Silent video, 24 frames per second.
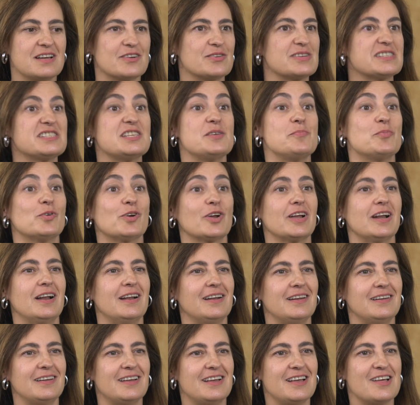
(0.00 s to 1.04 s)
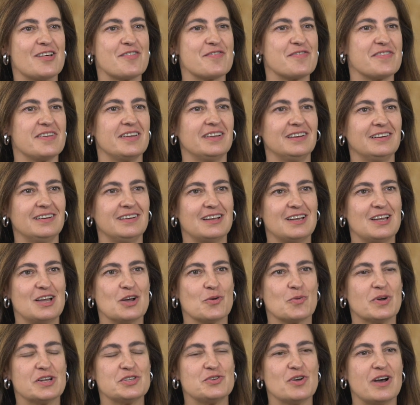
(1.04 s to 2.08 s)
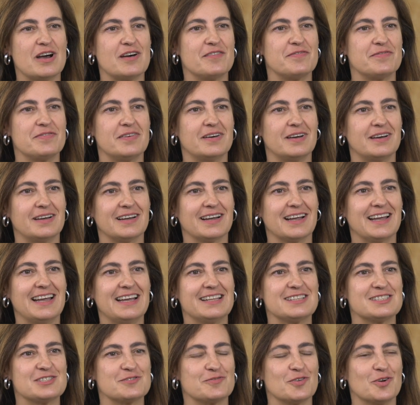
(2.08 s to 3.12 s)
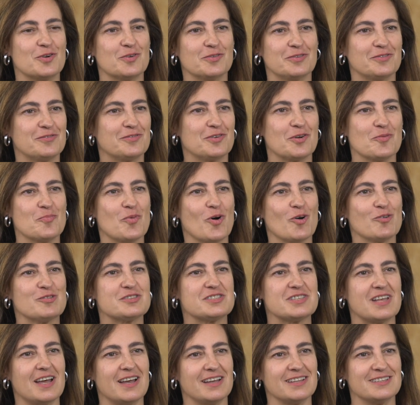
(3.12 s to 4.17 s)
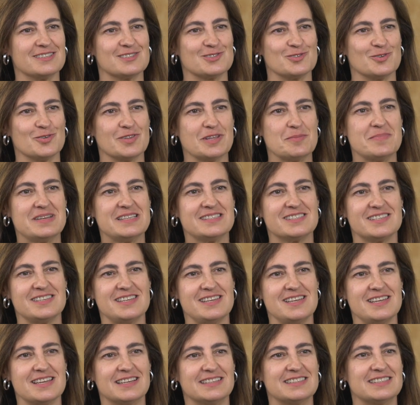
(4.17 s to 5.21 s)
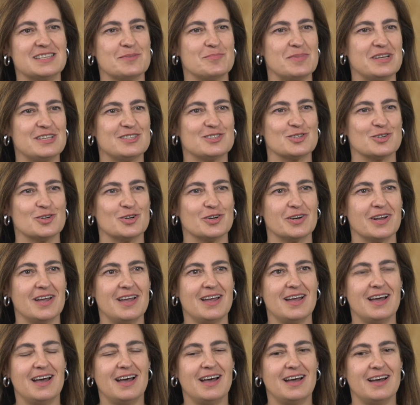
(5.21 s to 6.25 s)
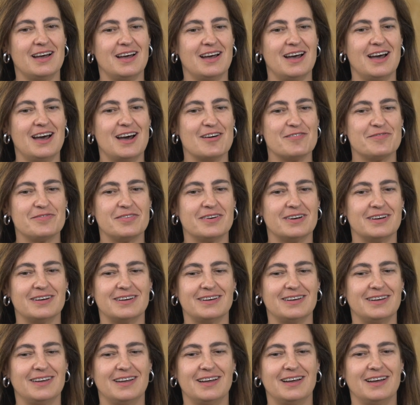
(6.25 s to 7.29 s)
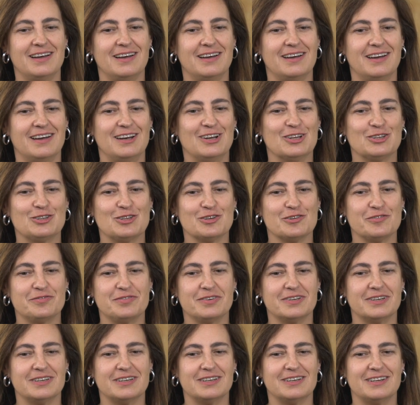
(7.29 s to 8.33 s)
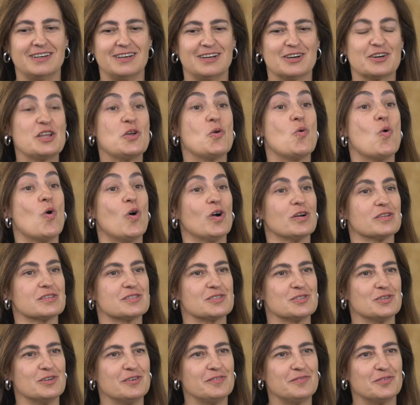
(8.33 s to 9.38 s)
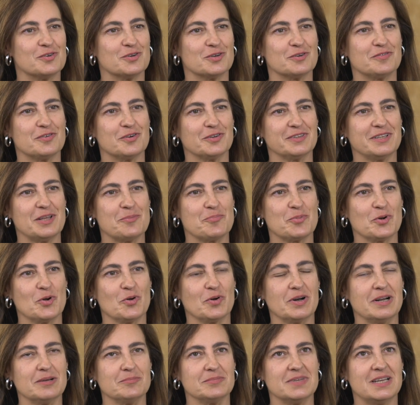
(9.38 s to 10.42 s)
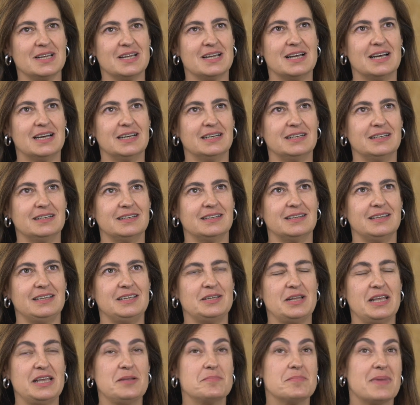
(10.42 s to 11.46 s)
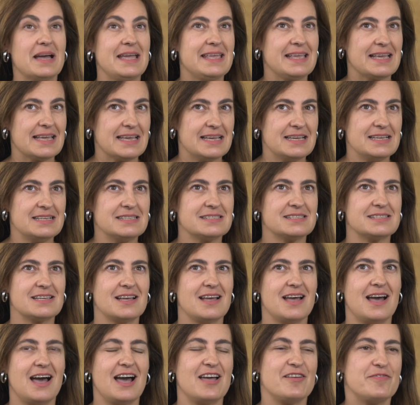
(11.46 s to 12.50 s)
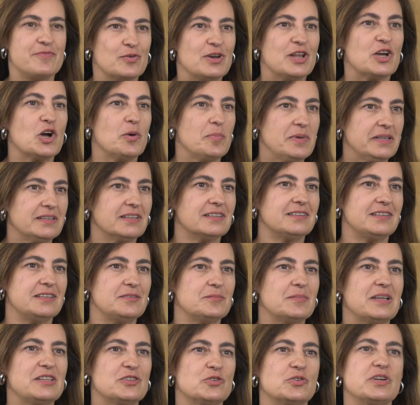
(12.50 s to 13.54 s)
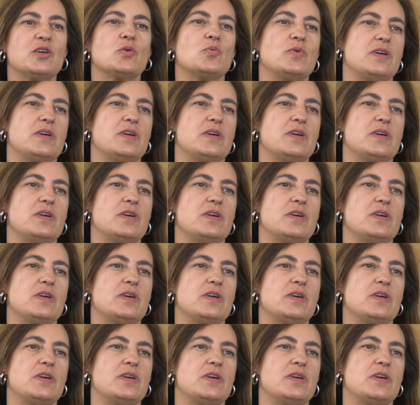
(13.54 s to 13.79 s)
a reciprocal thing where you have gets from both sides. No? The mentee and the mentor have a lot of rewards, no? for the program. And in my case, I fully committed in mentoring